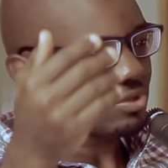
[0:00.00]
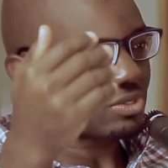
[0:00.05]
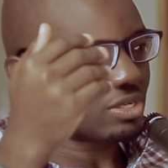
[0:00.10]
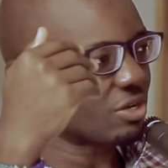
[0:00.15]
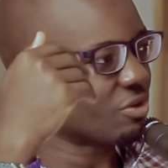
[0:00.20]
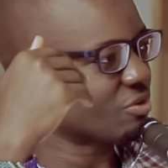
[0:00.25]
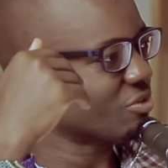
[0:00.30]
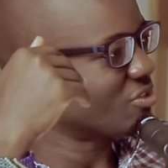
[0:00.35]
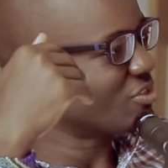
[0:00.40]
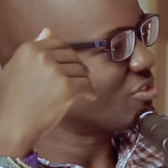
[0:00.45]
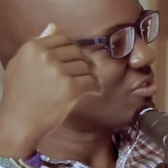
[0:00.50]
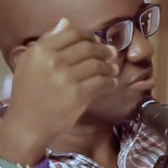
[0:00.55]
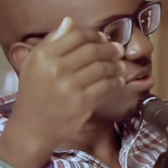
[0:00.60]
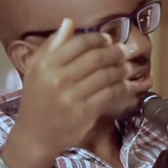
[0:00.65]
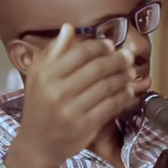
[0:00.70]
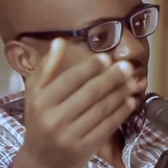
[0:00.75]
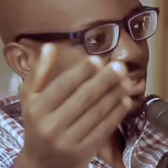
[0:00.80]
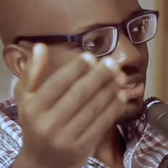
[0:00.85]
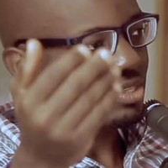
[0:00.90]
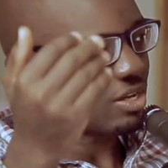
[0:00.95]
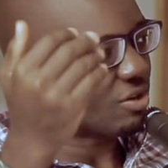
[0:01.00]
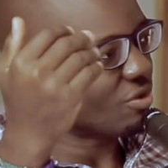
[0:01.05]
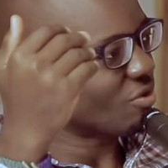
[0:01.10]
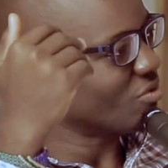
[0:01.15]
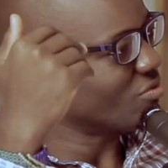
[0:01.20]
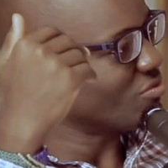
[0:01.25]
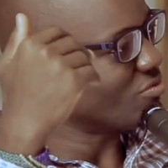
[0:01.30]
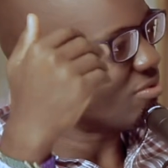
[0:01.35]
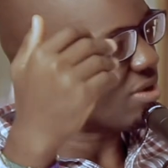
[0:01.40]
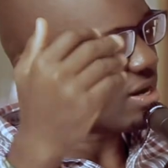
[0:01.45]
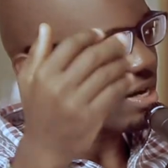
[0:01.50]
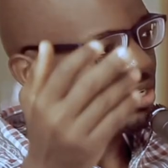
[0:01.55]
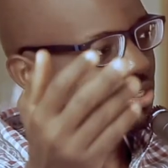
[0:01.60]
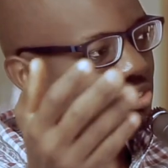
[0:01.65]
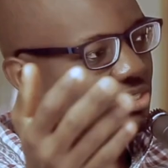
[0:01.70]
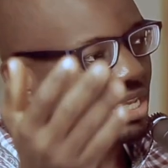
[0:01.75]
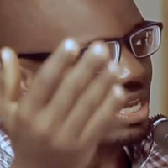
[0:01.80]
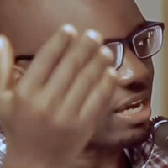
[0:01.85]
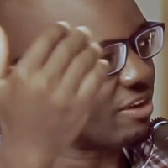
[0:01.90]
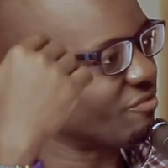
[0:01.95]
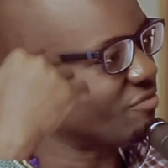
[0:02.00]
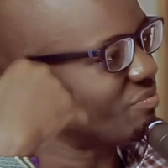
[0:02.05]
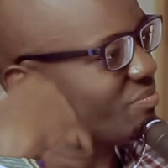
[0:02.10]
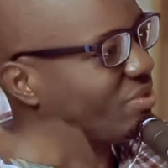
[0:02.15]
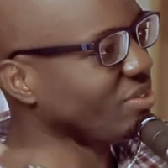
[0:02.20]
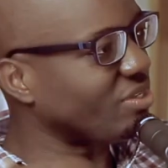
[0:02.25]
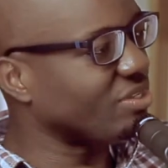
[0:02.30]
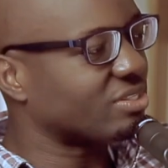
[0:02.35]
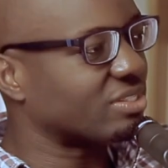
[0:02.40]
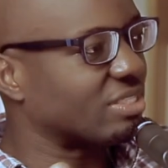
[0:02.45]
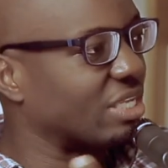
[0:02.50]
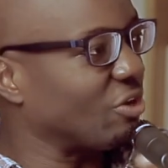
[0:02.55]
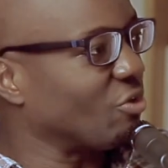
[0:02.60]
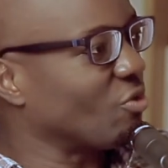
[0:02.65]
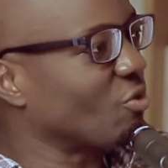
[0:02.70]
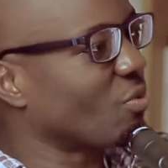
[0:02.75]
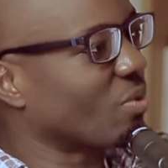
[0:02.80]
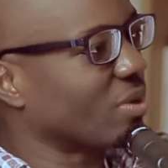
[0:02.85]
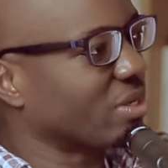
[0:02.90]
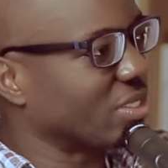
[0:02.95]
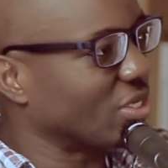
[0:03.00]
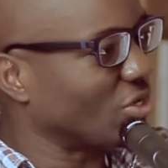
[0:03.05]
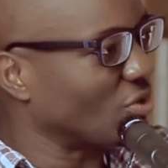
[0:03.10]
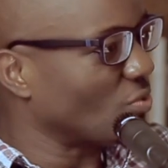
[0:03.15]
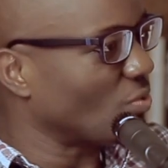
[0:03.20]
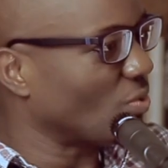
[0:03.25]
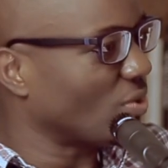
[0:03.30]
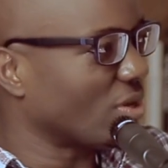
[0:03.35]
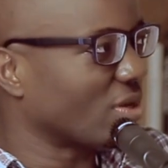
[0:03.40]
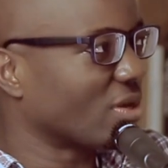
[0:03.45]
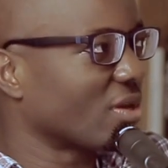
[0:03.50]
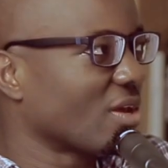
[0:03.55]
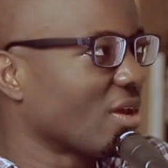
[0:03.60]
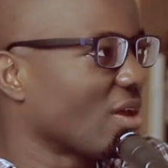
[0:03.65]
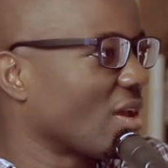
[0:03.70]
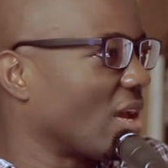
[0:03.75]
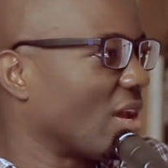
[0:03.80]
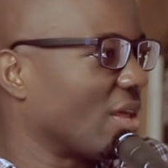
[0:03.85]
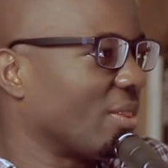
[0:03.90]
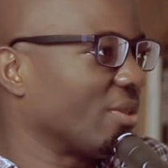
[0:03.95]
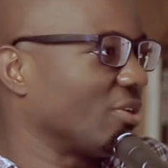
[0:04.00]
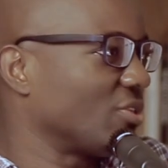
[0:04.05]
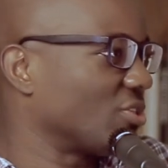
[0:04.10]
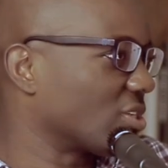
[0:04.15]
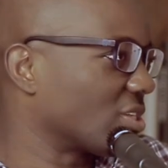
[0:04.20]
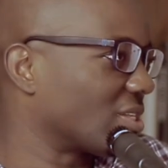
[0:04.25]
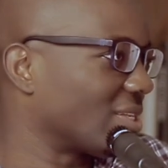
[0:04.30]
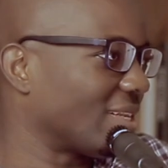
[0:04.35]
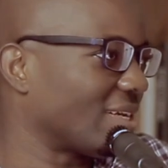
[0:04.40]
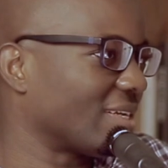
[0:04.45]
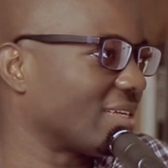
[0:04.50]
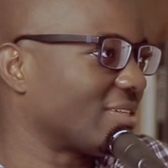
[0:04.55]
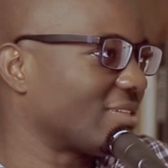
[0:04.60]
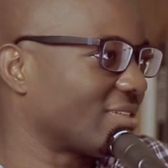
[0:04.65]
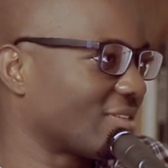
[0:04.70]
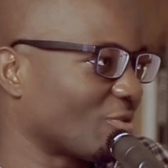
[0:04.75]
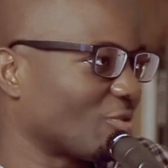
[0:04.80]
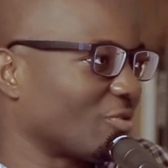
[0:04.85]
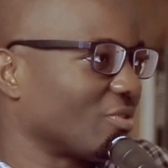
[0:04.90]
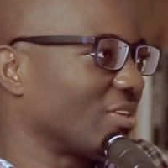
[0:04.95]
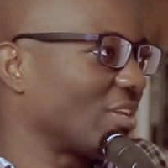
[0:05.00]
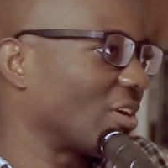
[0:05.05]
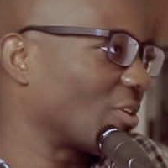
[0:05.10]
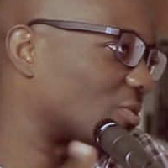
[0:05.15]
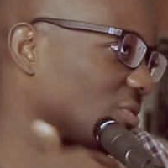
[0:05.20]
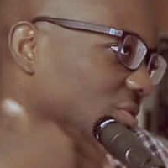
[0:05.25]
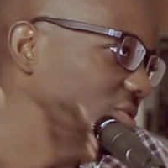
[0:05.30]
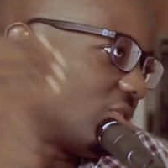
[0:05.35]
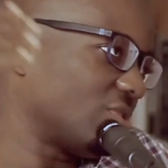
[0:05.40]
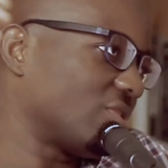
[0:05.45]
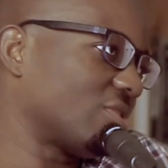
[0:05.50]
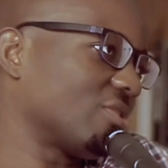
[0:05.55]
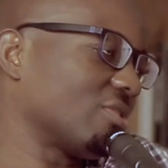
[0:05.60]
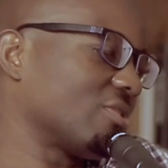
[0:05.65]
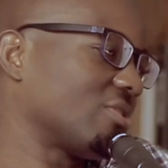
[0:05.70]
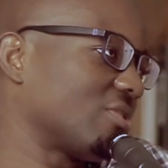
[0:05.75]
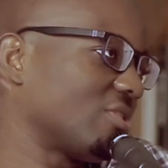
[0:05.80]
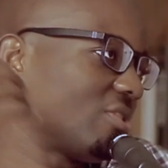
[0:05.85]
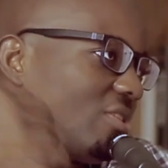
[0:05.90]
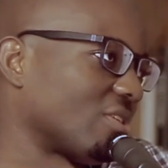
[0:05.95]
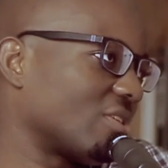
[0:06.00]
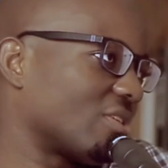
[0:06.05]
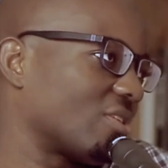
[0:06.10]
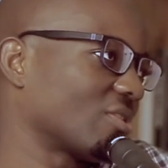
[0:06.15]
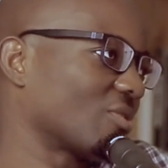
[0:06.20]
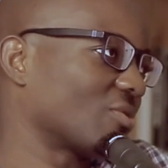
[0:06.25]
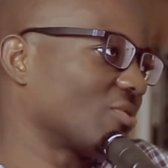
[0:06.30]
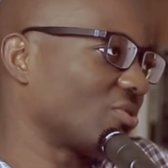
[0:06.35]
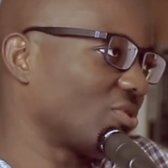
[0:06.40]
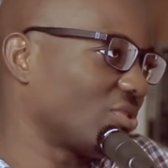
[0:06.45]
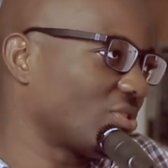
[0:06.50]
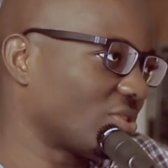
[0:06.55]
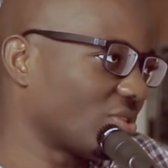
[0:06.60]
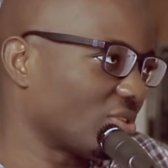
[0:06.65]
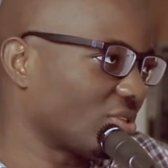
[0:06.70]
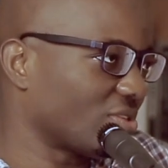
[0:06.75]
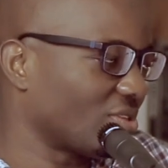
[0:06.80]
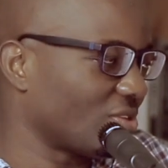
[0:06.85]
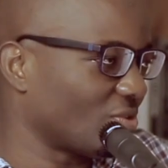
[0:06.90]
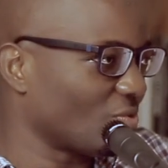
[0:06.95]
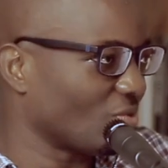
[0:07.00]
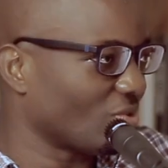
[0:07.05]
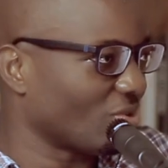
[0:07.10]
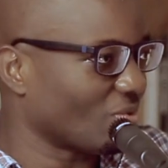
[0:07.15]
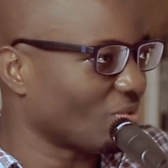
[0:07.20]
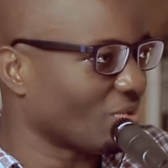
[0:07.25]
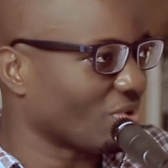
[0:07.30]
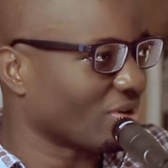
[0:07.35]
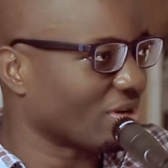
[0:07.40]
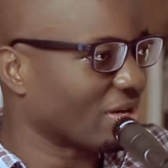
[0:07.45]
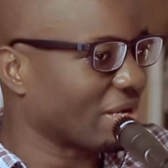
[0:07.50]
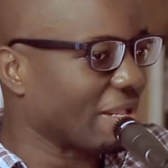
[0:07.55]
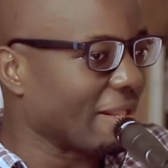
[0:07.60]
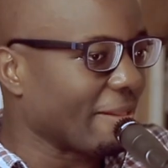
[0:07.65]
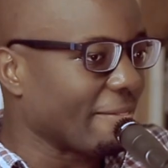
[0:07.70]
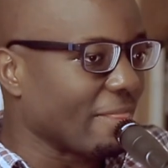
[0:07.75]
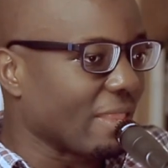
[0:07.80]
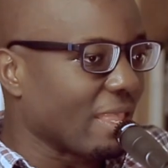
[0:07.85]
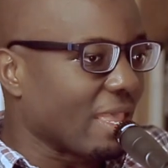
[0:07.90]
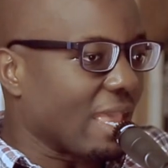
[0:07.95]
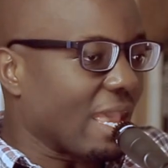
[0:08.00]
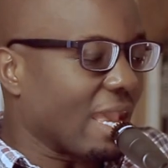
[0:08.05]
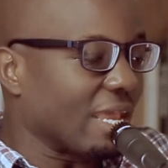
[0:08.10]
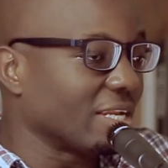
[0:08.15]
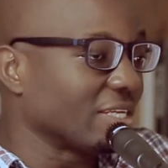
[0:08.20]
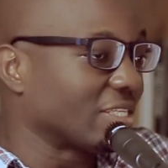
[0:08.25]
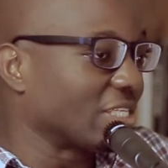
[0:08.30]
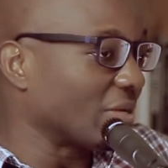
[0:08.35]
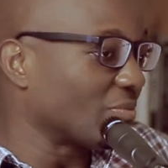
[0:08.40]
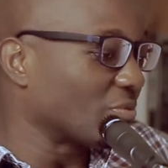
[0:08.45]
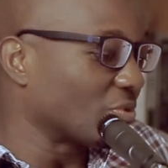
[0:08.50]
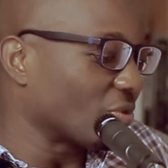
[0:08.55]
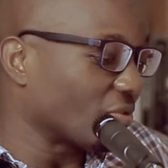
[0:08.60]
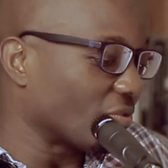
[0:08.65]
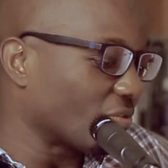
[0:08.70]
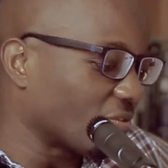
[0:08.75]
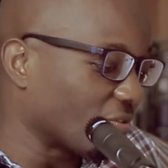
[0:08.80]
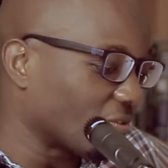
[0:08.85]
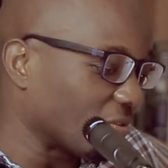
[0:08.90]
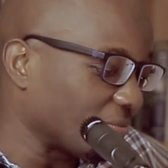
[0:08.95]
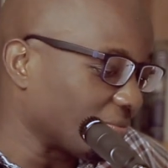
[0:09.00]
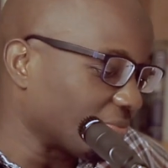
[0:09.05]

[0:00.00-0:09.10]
they're not stressed, they're not rushed, they have peace, they know what they're doing, and they just let their consistency do the work. And in terms of